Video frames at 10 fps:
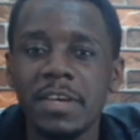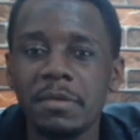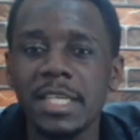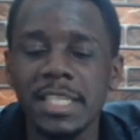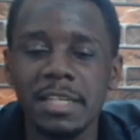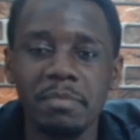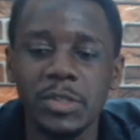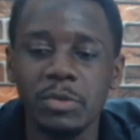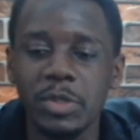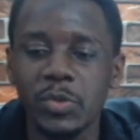heated
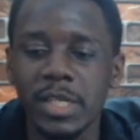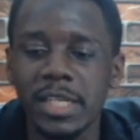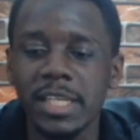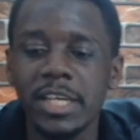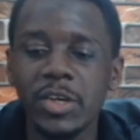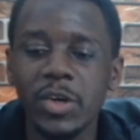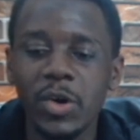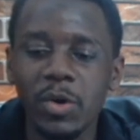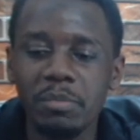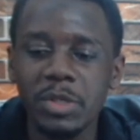battle between
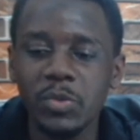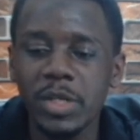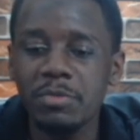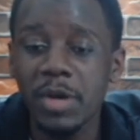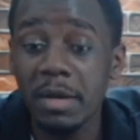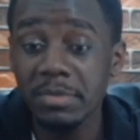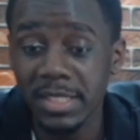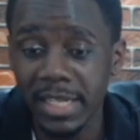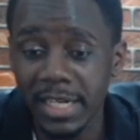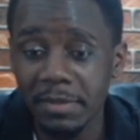
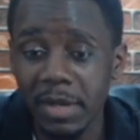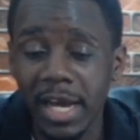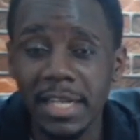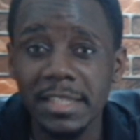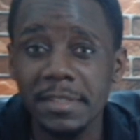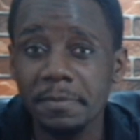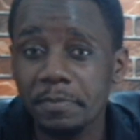Ramsdale and